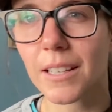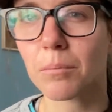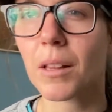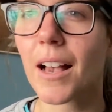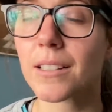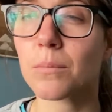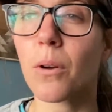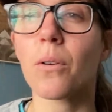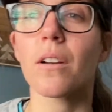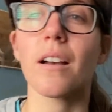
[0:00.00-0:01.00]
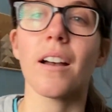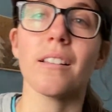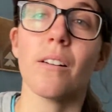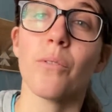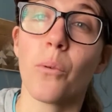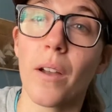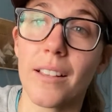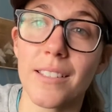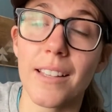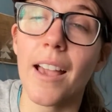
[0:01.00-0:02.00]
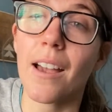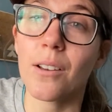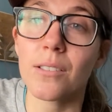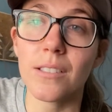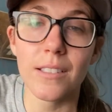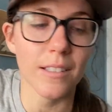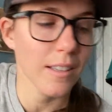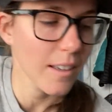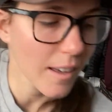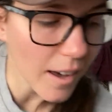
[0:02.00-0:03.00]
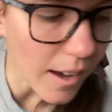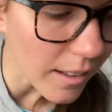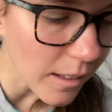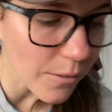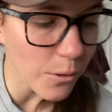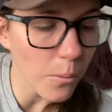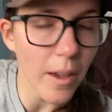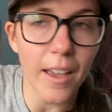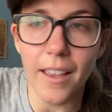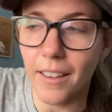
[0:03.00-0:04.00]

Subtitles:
Black Smoke. I love the way it sounds. I love the way